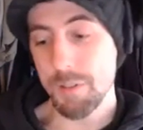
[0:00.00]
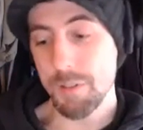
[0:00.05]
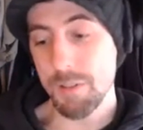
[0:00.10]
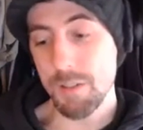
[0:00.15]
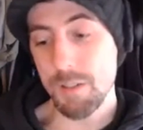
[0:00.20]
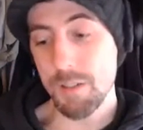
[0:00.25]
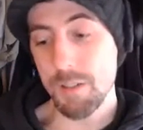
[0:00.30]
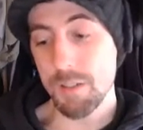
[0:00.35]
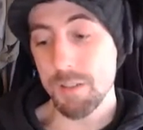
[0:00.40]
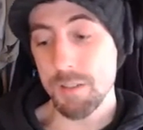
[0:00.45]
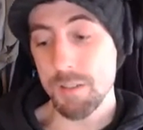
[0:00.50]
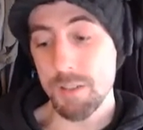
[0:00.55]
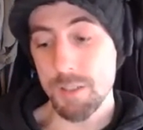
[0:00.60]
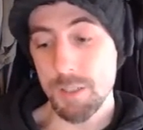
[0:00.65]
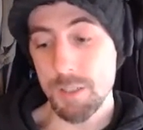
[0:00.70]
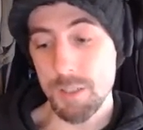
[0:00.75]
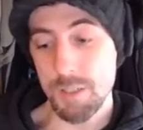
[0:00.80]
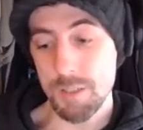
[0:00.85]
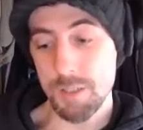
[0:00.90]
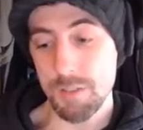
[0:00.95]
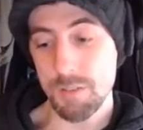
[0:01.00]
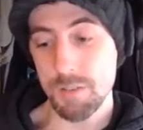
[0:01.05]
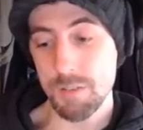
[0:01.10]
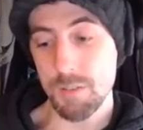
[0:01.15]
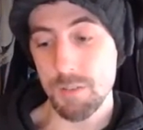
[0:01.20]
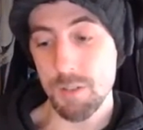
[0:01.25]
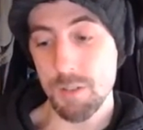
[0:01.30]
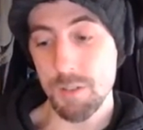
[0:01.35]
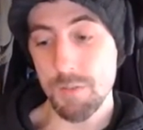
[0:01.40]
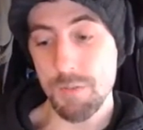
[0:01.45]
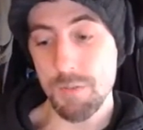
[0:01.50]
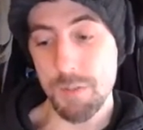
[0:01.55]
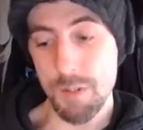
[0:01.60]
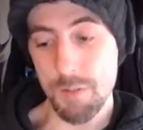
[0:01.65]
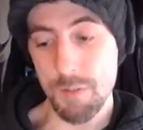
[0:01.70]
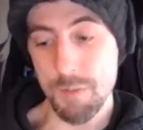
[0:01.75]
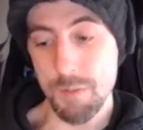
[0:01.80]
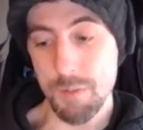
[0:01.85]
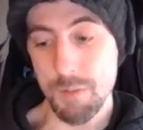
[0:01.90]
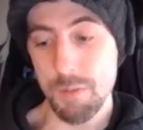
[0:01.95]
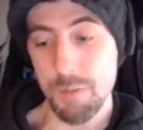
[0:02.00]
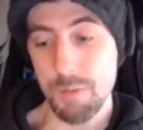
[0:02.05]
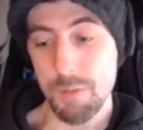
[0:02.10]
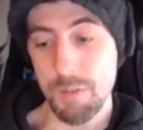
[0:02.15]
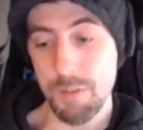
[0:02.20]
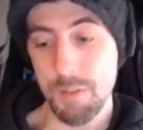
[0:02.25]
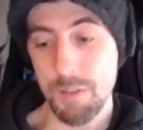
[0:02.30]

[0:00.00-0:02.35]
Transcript: In a nutshell, Jon Favreau